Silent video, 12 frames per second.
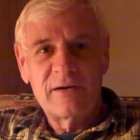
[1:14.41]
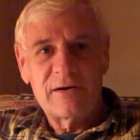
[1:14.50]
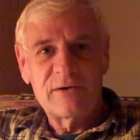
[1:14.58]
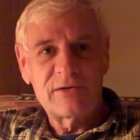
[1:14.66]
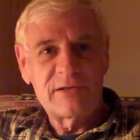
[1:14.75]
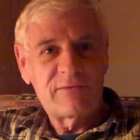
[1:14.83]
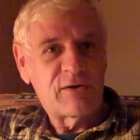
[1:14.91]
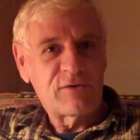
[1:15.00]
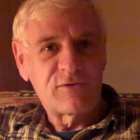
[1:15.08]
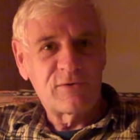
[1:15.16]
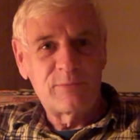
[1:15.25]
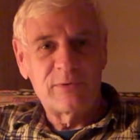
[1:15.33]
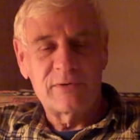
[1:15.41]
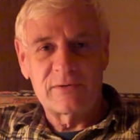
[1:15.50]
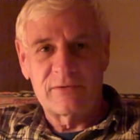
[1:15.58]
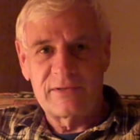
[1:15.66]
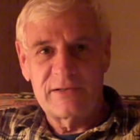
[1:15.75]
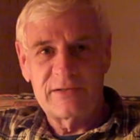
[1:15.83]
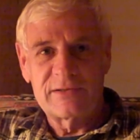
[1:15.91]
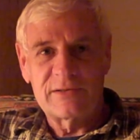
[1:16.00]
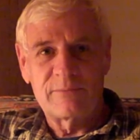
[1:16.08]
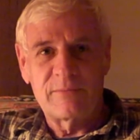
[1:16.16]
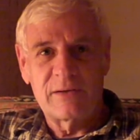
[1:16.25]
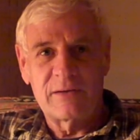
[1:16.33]
our dysfunctional political
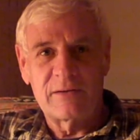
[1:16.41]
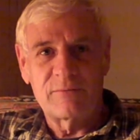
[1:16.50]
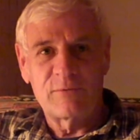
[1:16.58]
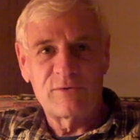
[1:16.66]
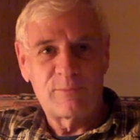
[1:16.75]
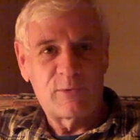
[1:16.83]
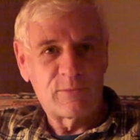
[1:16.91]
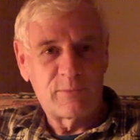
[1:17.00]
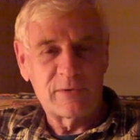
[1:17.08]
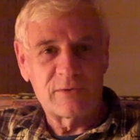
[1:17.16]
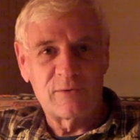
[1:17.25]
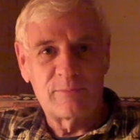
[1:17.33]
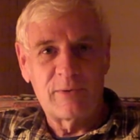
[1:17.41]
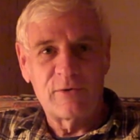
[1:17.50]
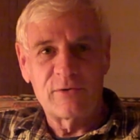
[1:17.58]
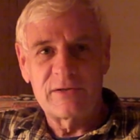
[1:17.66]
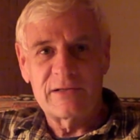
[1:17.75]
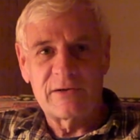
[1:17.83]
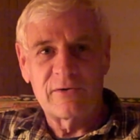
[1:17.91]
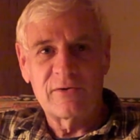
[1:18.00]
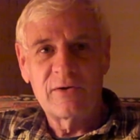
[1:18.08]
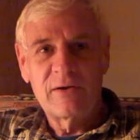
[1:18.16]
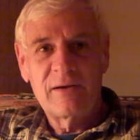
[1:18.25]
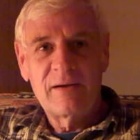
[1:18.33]
system, that in which both political parties
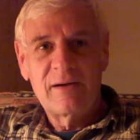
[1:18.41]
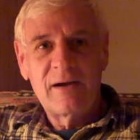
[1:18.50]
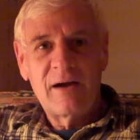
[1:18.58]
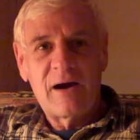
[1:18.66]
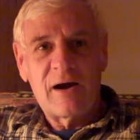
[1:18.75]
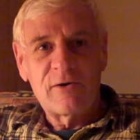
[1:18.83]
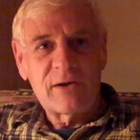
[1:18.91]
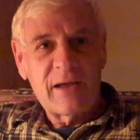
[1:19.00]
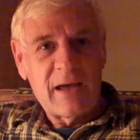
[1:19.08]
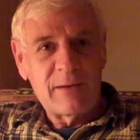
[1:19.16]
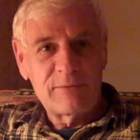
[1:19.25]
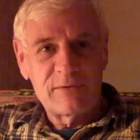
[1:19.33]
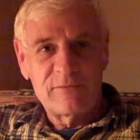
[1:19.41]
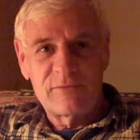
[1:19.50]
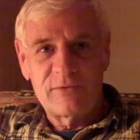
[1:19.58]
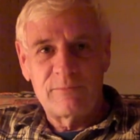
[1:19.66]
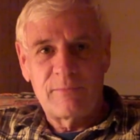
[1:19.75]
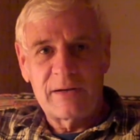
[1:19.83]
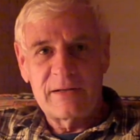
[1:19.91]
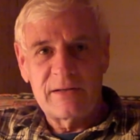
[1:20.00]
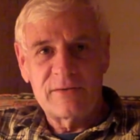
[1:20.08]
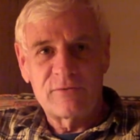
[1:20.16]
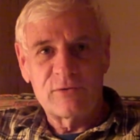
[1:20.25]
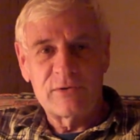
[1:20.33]
are captive to moneyed
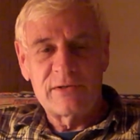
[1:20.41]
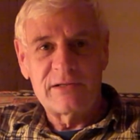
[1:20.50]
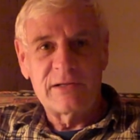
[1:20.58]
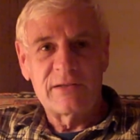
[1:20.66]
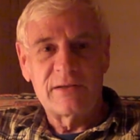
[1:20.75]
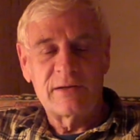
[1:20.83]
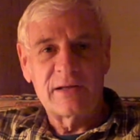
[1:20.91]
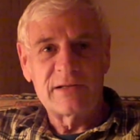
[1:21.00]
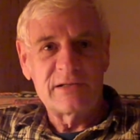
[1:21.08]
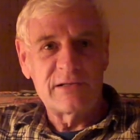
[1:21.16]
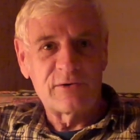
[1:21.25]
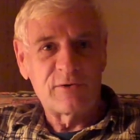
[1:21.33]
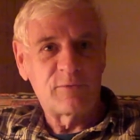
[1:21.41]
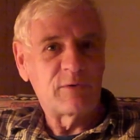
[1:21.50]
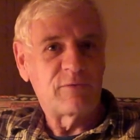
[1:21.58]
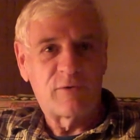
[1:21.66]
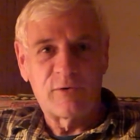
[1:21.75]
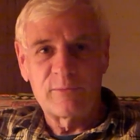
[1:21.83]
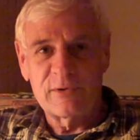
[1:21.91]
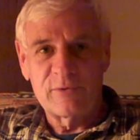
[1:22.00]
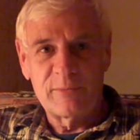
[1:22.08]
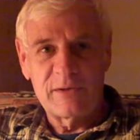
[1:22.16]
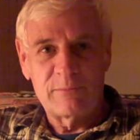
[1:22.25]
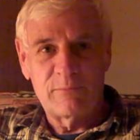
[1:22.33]
interests, and the necessary reforms are
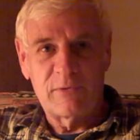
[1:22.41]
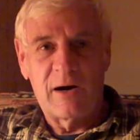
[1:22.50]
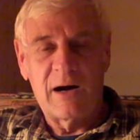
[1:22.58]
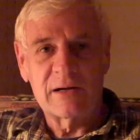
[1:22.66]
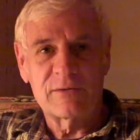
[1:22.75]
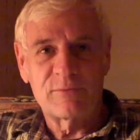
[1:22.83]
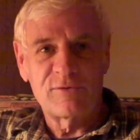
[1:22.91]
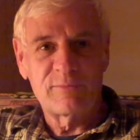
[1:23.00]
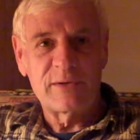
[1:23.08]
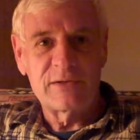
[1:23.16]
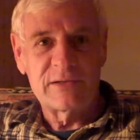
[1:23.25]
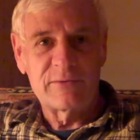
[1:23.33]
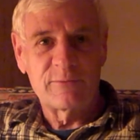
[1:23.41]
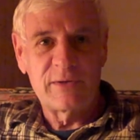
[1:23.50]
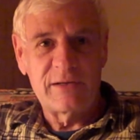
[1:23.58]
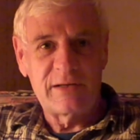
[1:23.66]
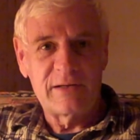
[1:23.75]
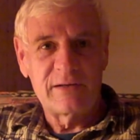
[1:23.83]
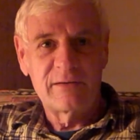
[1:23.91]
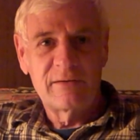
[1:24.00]
being blocked, which means that we need